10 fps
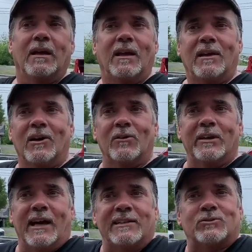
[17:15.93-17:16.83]

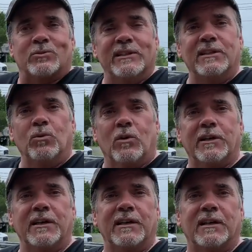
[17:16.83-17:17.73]
and that's really what
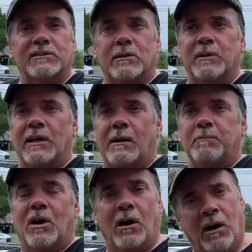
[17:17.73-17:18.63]
it is. I mean, I'm
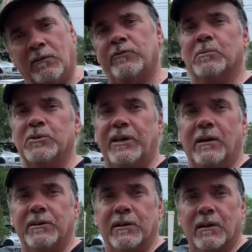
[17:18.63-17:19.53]
comfortable
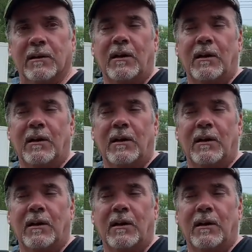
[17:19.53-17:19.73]
down here.